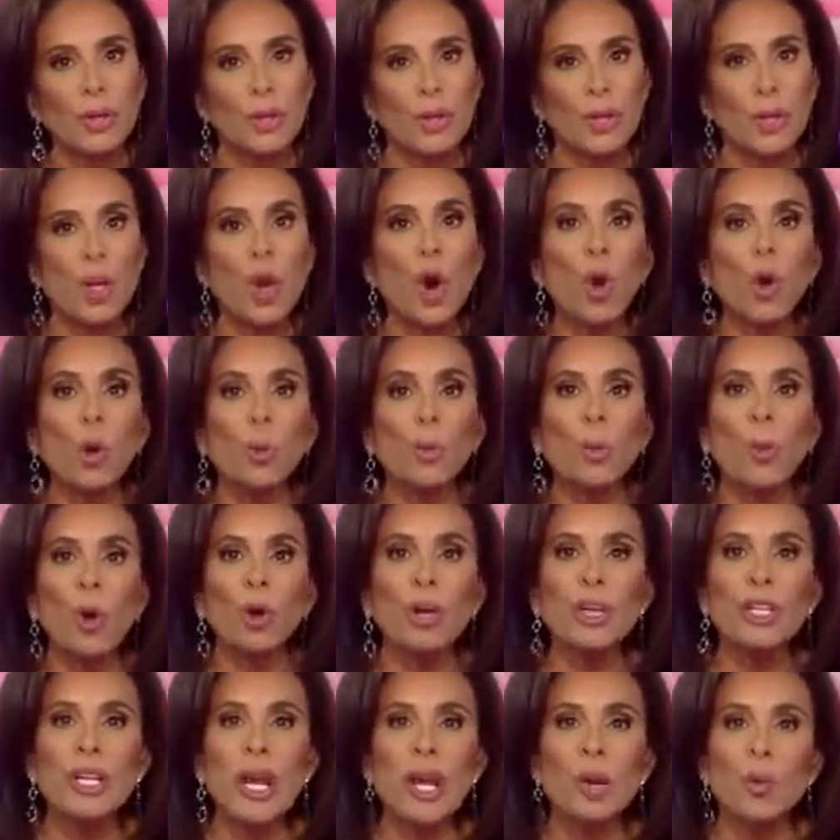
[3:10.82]
The old
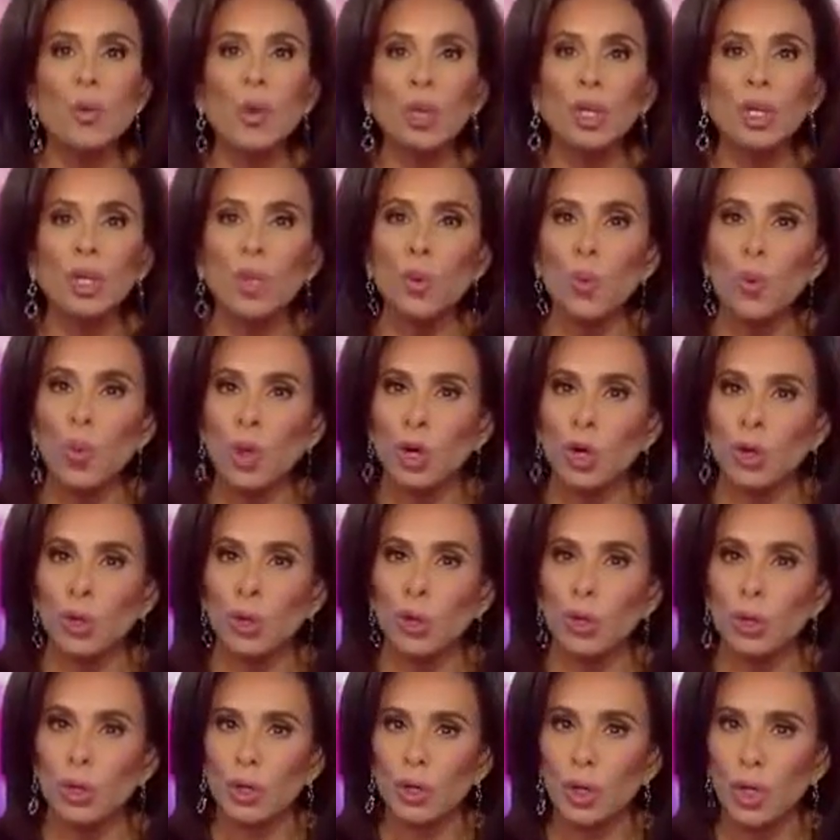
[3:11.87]
boy network at
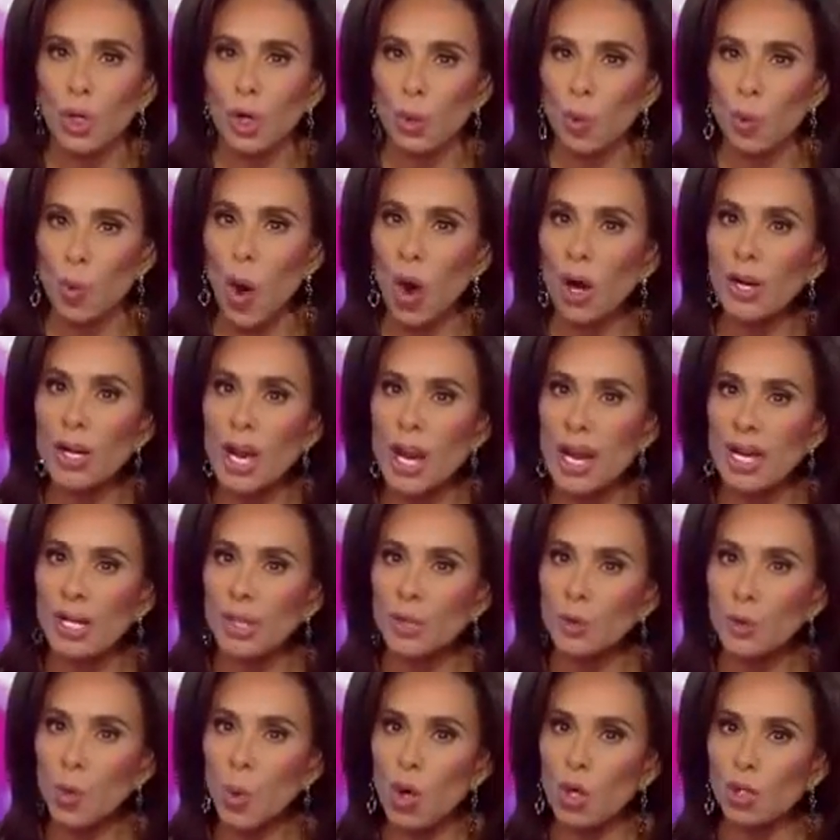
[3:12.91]
work. One
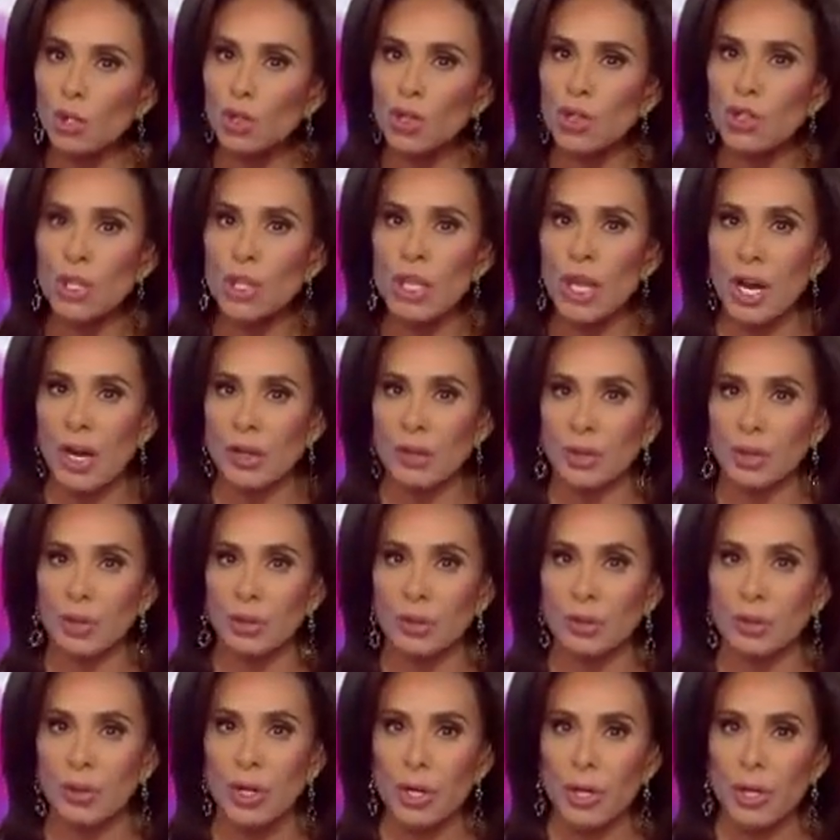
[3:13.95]
hand washes the other.
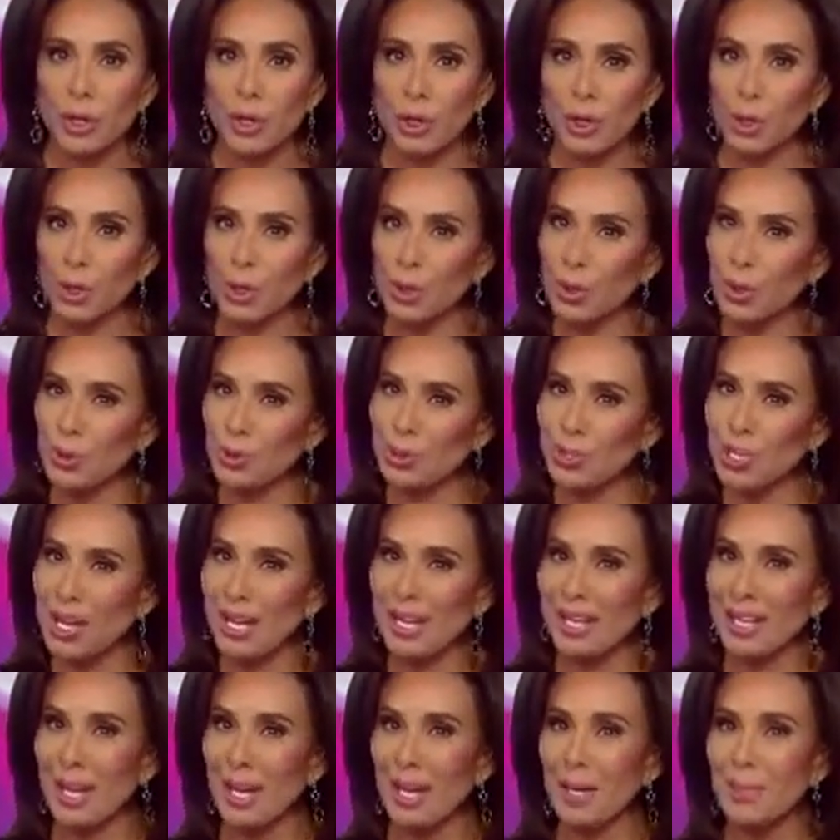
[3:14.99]
You don't
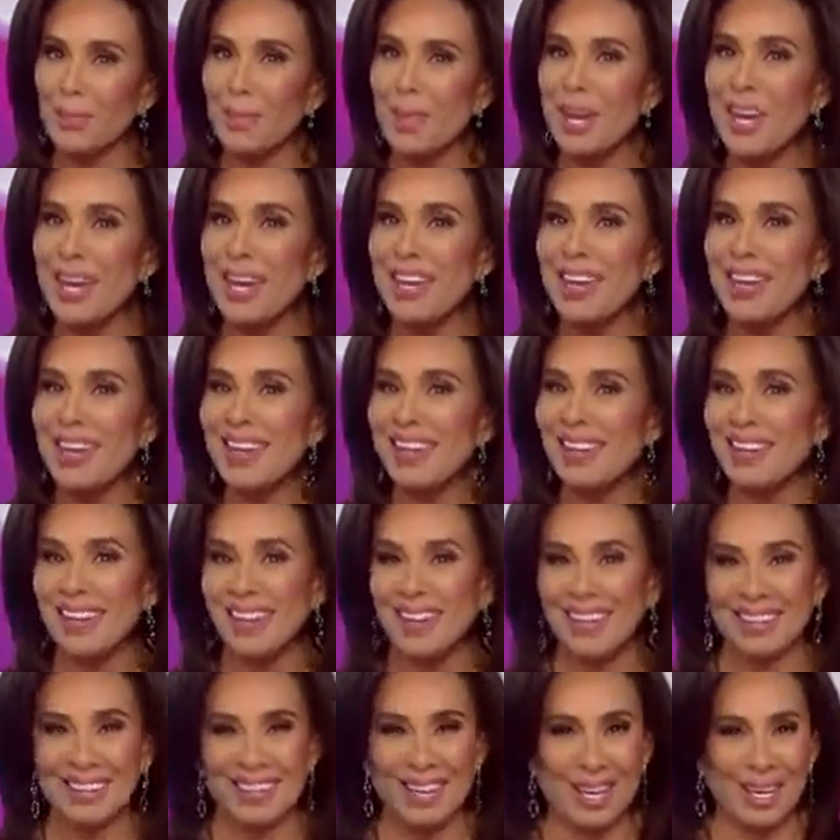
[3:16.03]
tell on me,
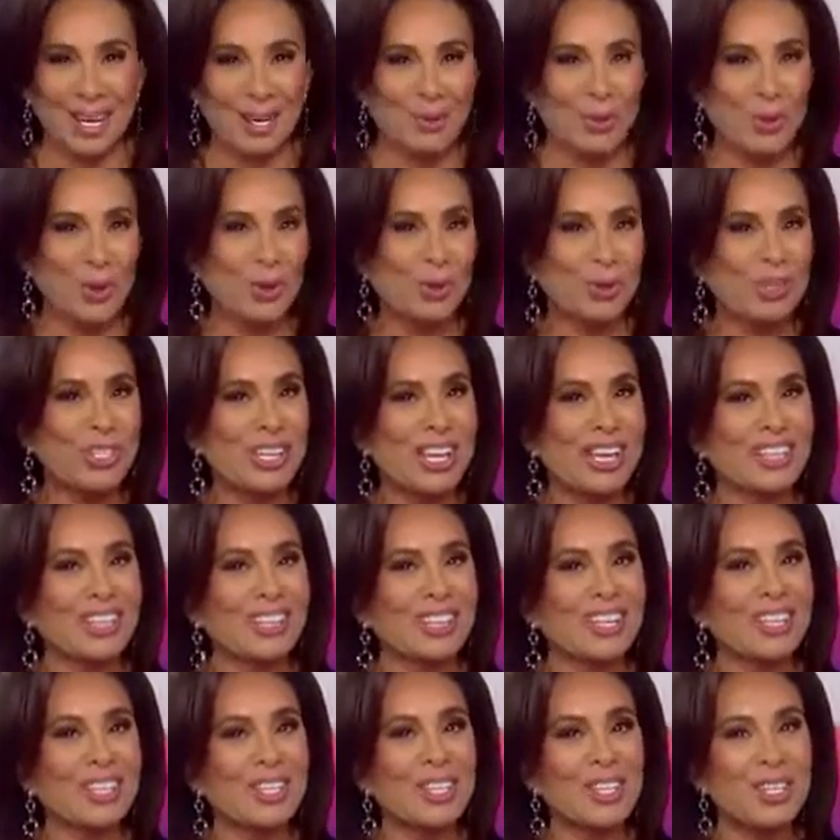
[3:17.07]
and I won't tell
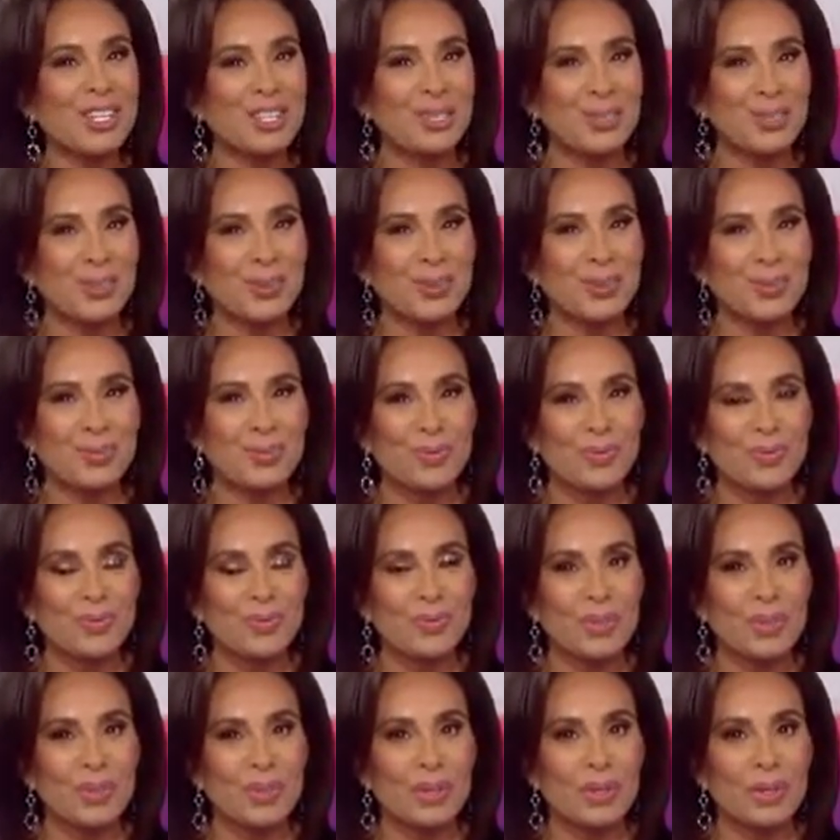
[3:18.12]
on you.
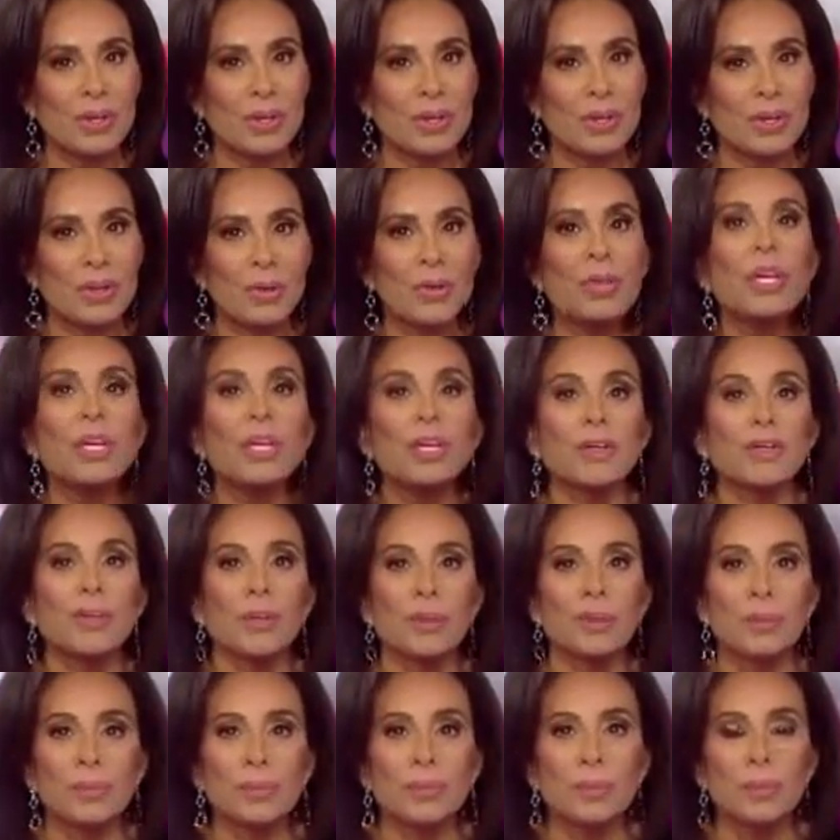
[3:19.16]
Think of
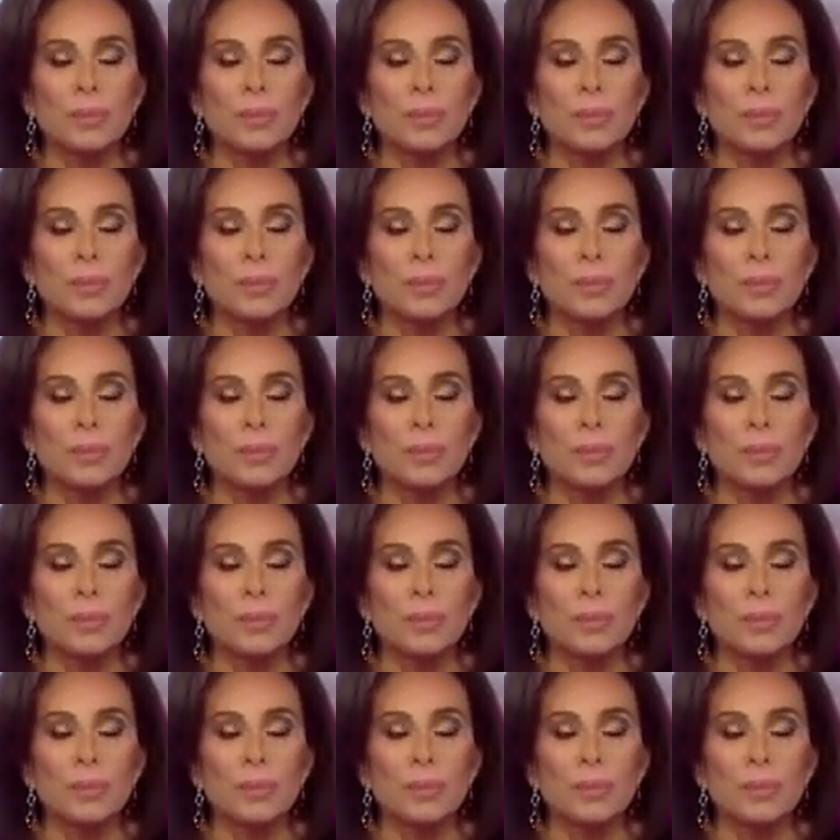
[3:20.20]
it.